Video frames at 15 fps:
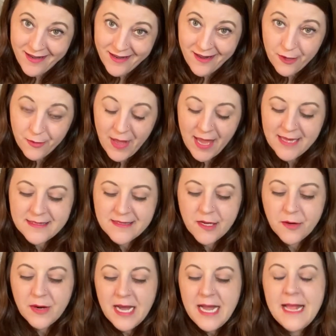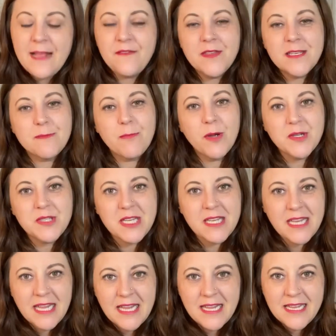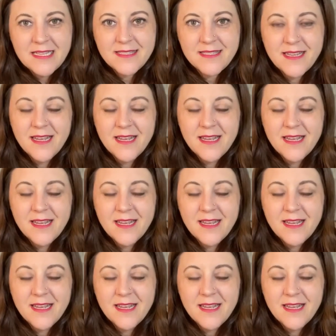Okay, so if this person is,